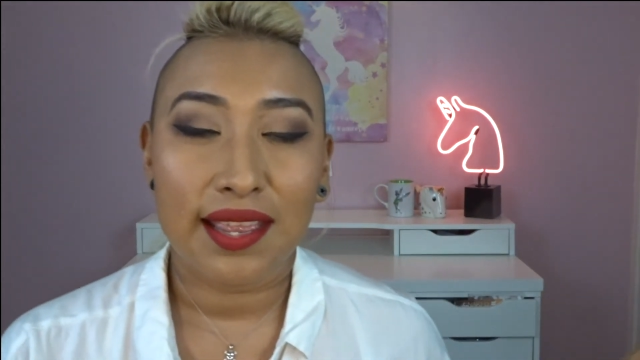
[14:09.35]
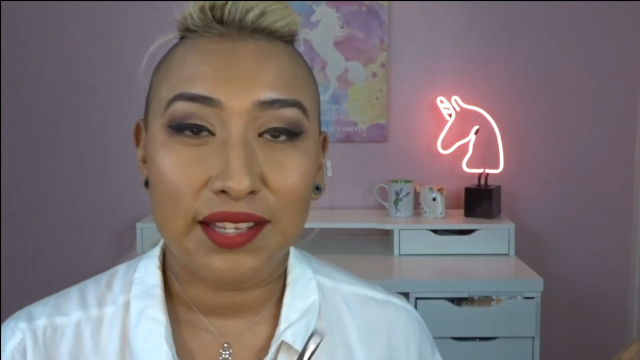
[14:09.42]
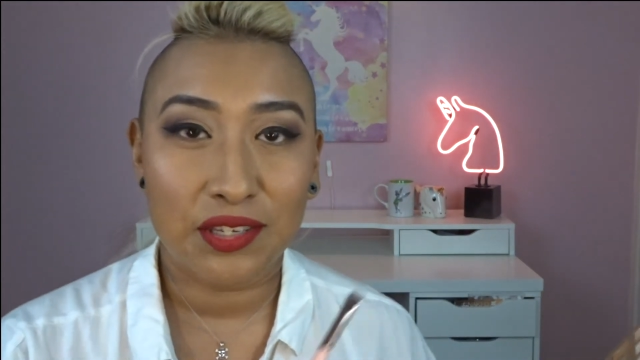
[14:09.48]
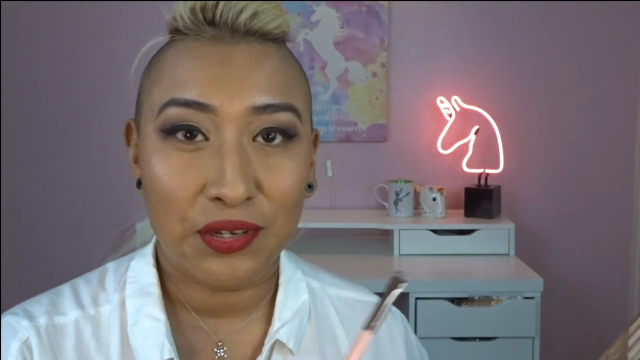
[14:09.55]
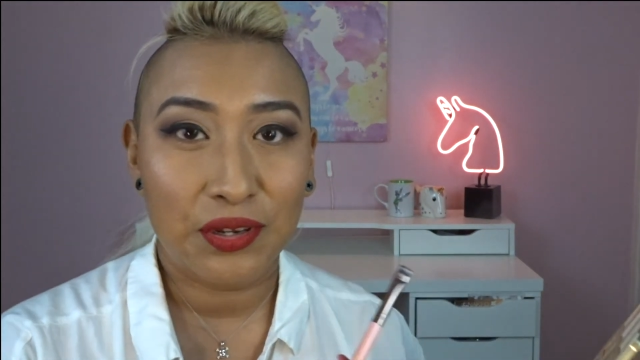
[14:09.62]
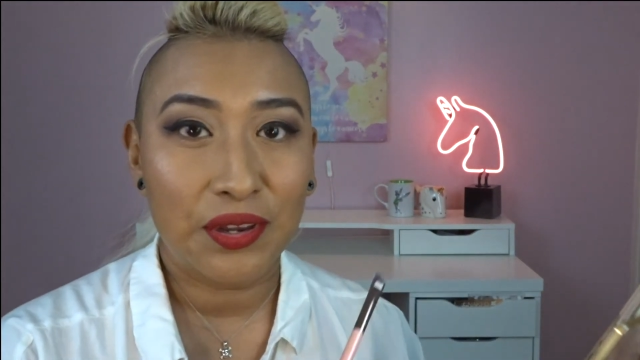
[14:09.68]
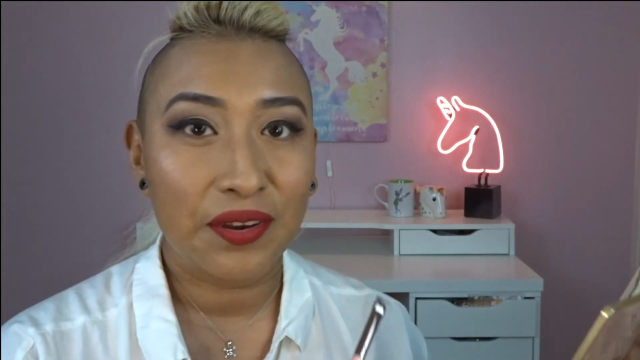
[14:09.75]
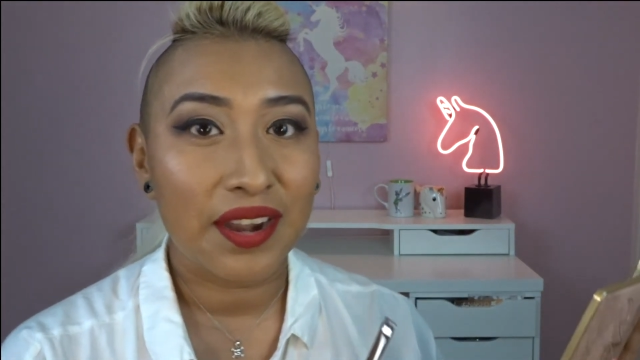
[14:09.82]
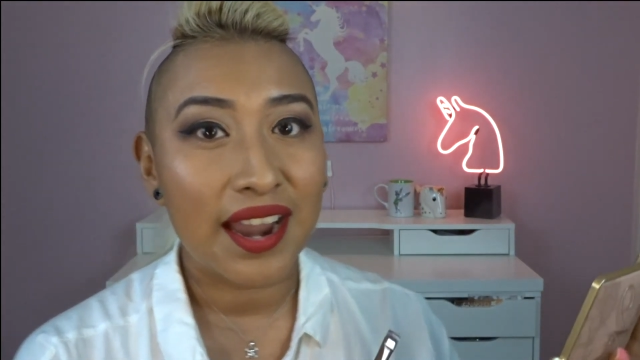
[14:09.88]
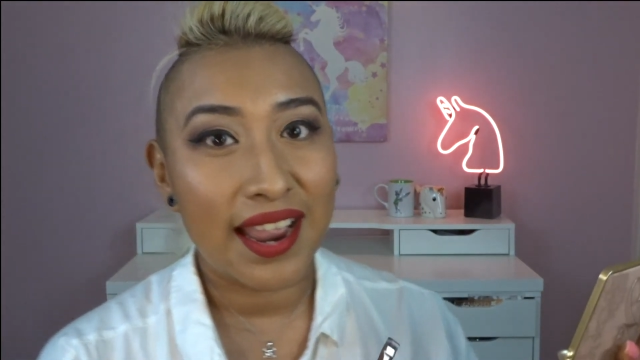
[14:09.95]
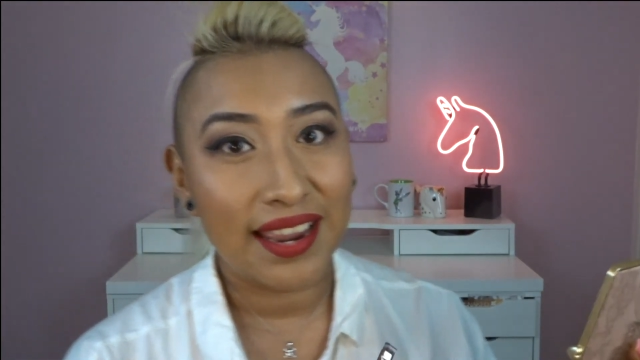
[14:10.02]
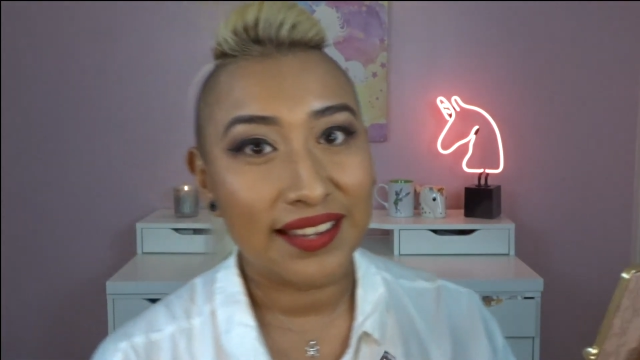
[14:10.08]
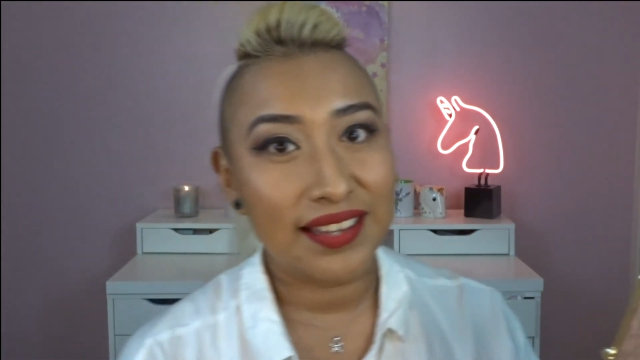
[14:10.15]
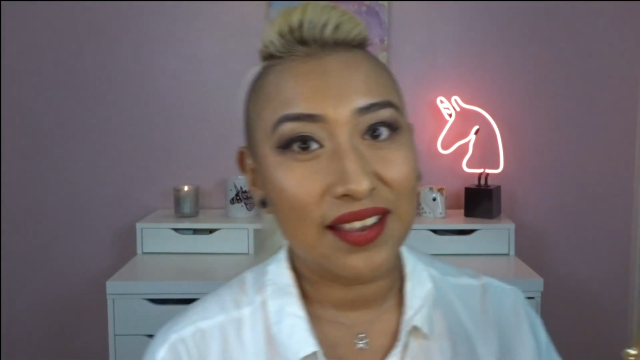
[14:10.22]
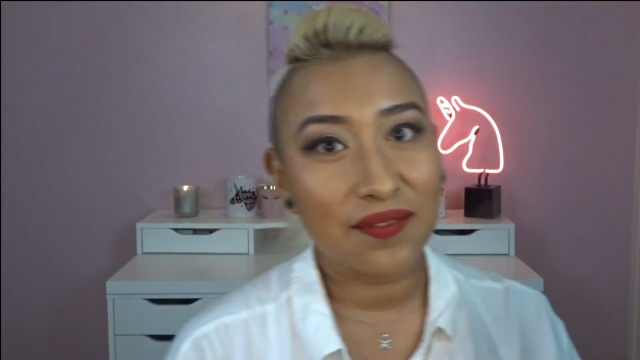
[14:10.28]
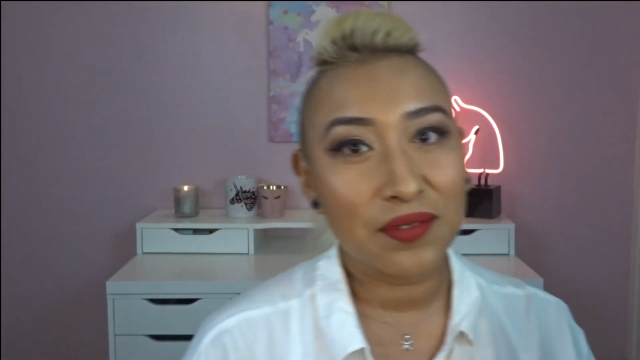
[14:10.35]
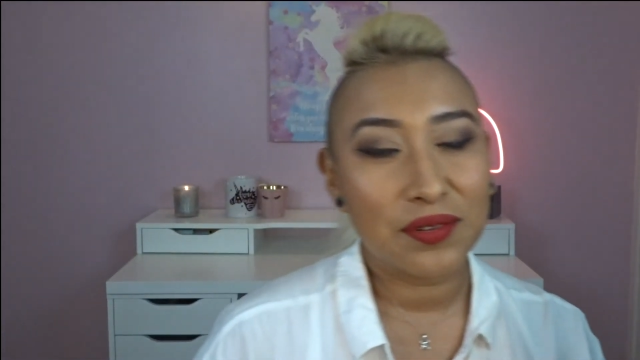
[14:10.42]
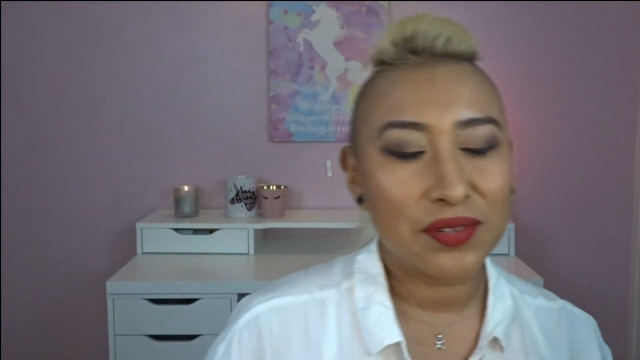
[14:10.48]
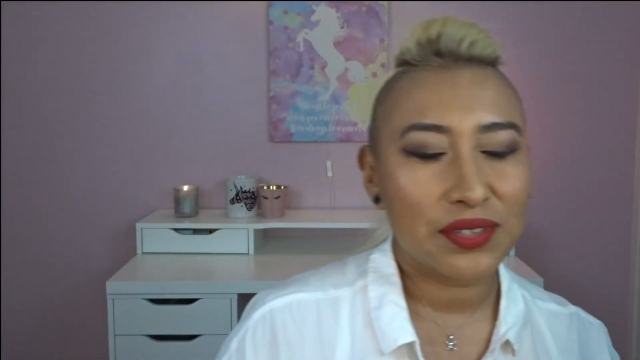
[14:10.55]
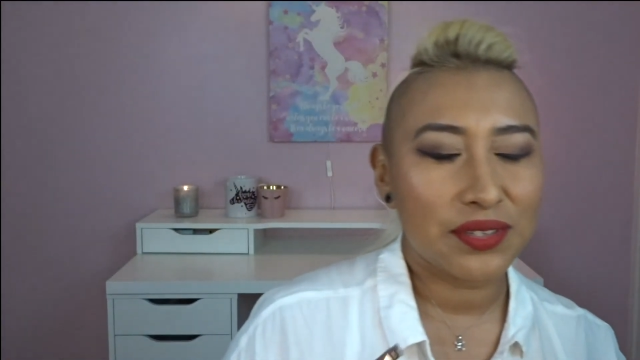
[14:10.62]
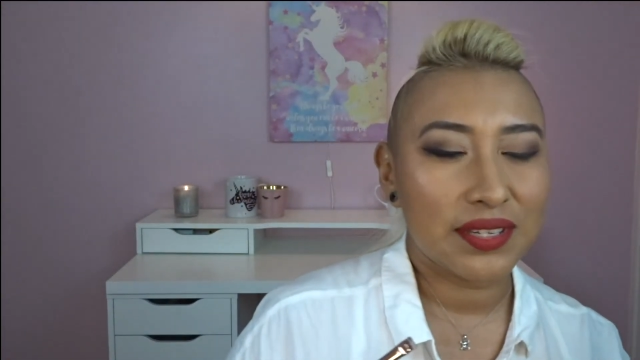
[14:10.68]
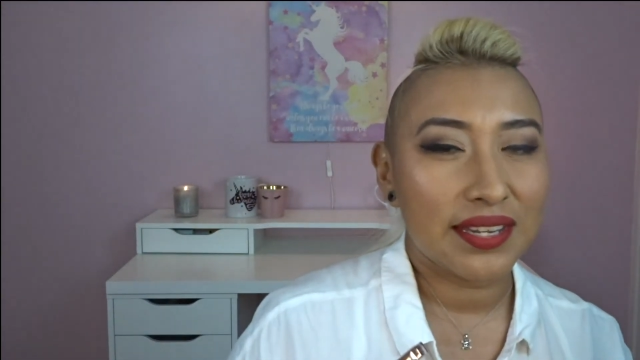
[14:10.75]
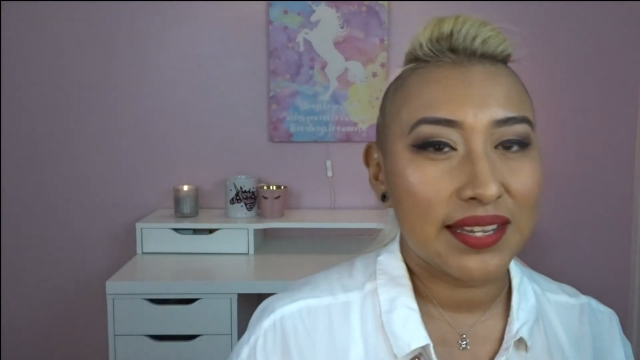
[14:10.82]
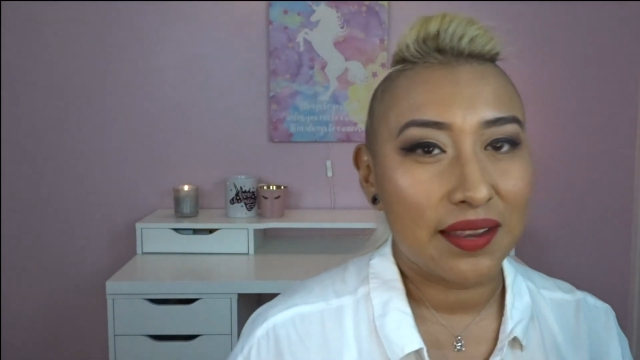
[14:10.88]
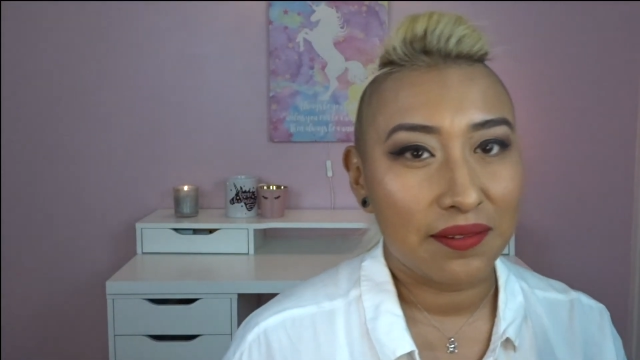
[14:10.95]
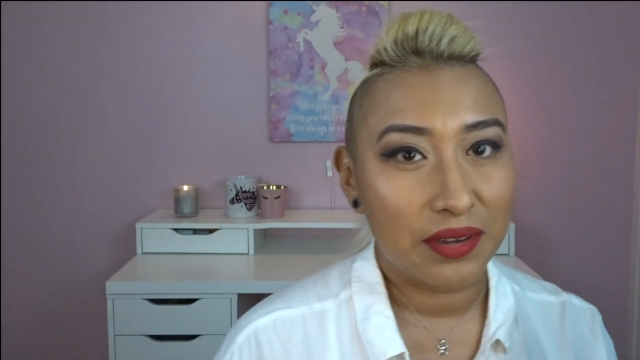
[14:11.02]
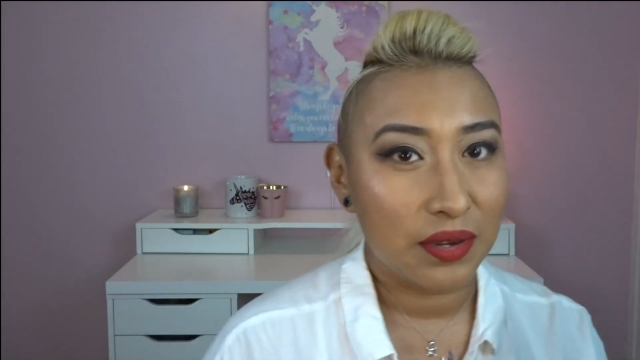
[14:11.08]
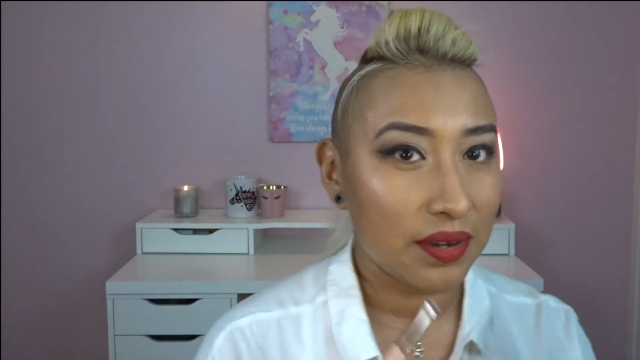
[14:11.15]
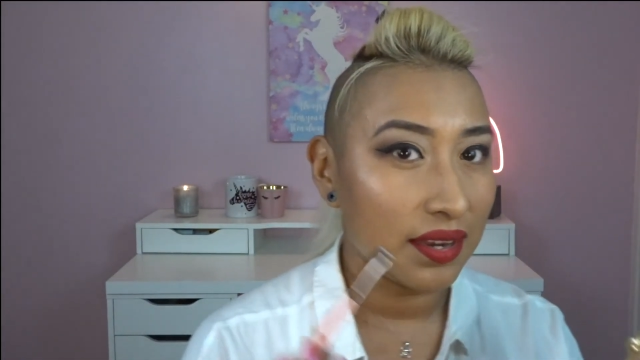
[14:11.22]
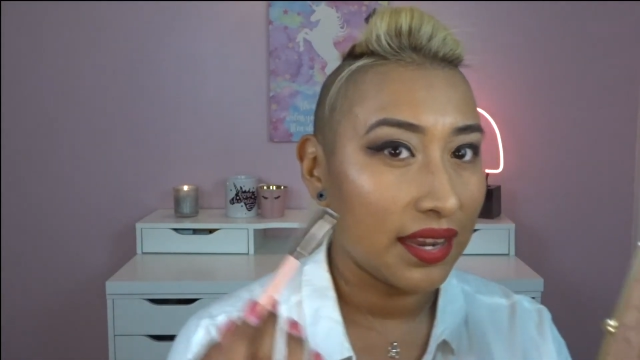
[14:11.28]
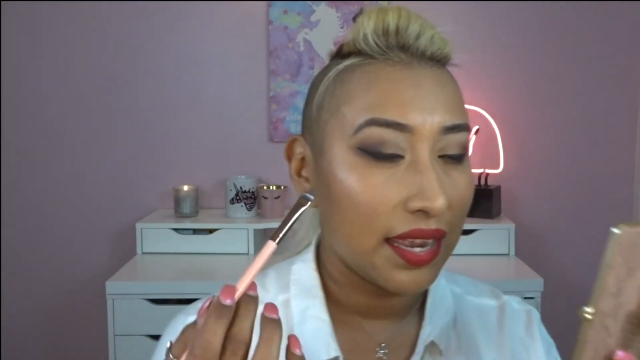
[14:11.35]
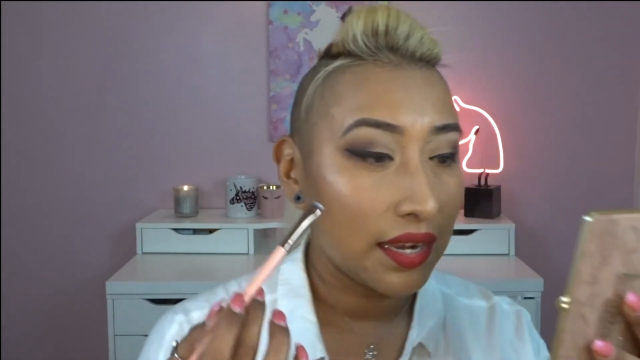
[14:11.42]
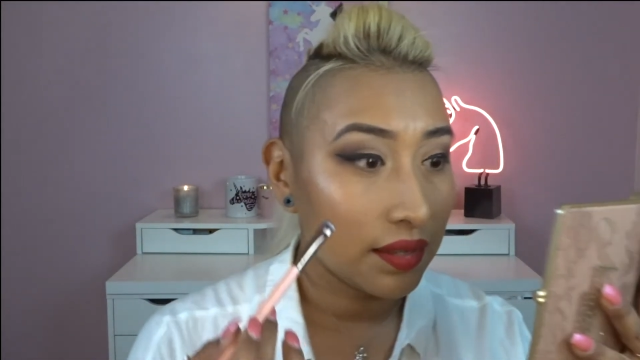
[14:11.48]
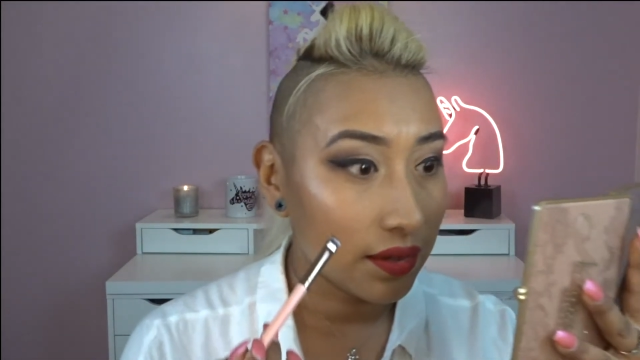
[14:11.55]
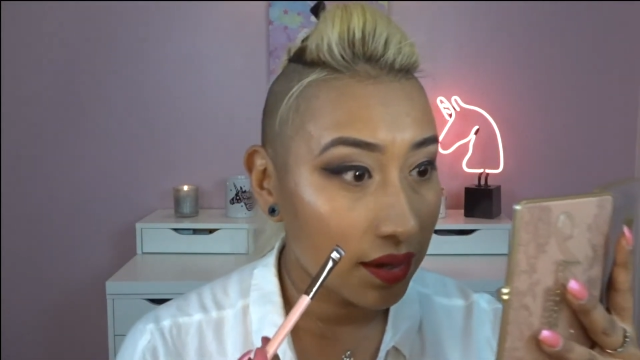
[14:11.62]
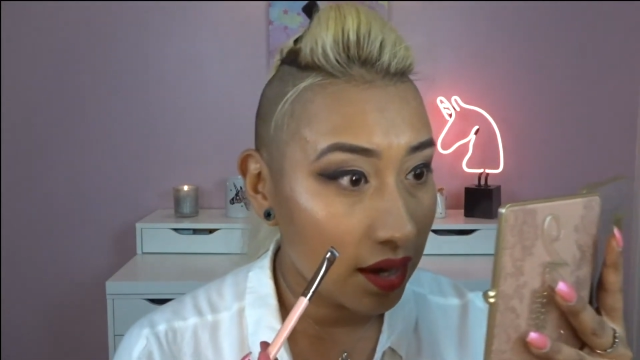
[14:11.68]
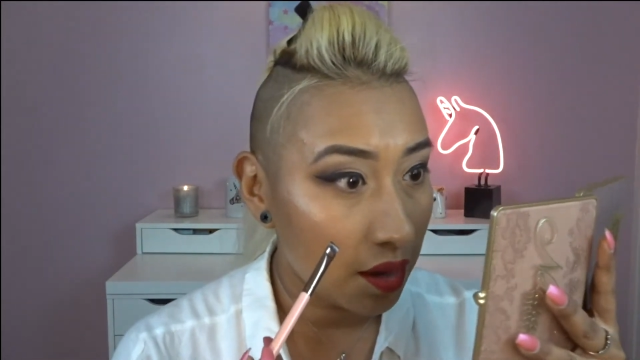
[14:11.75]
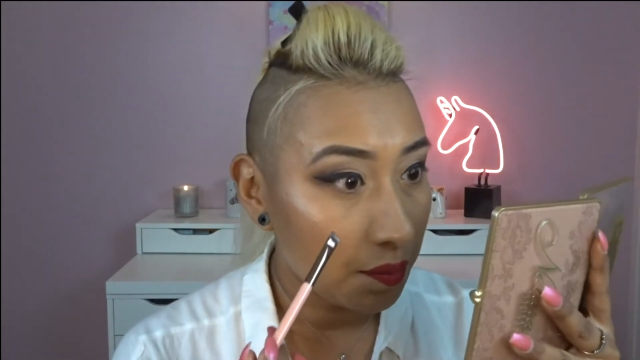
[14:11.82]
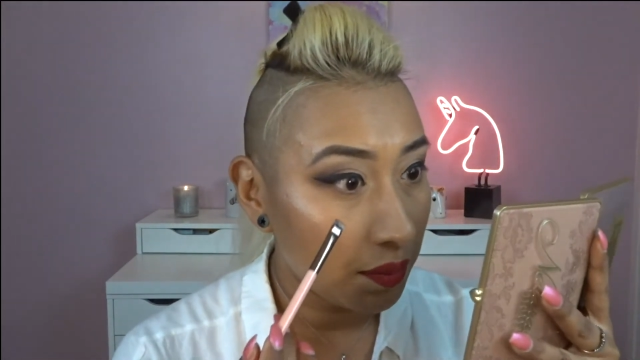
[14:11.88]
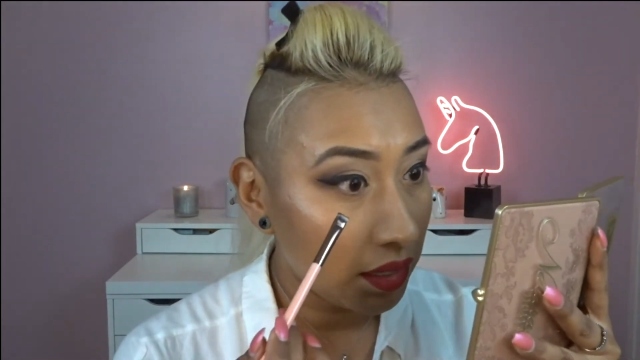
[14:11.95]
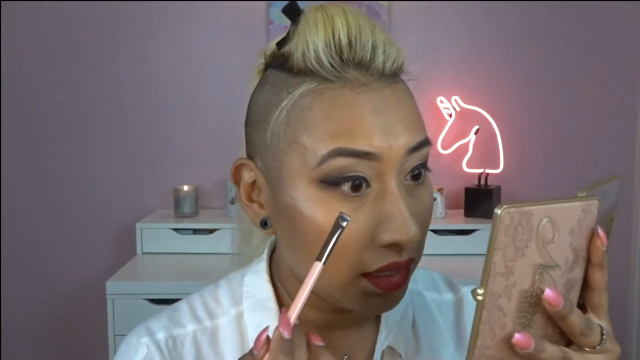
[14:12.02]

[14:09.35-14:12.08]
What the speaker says: to your eye level so that way you can kind of look up.